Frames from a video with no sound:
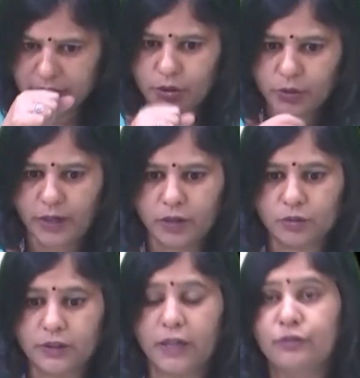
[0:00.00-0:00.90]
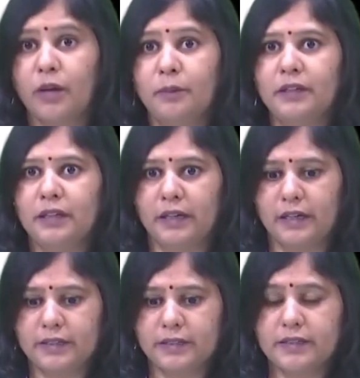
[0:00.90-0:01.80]
You can do the environmental
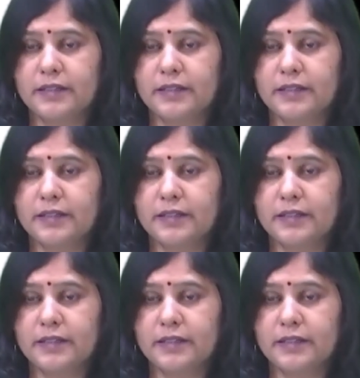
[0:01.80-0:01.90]
analysis.